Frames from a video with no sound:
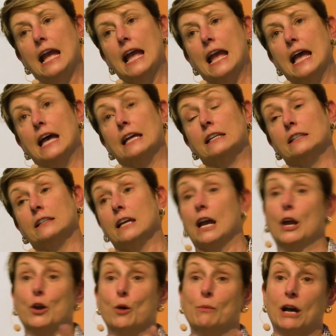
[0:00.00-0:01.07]
And,
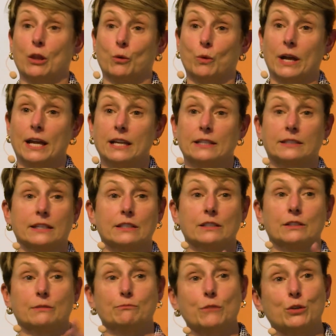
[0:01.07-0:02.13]
and oh, by the way,
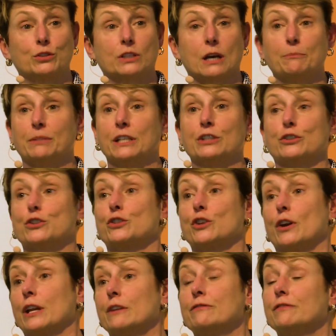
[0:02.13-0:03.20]
since most companies are
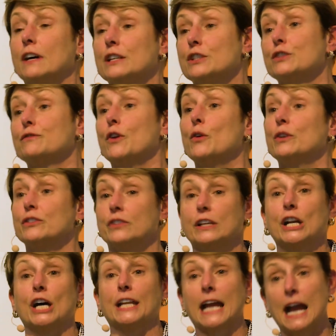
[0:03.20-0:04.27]
starting funds
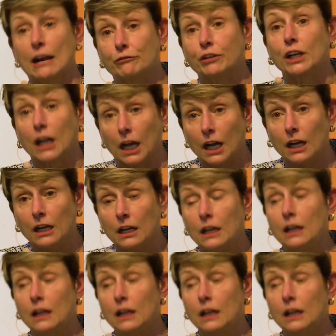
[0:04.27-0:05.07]
focusing on Africa,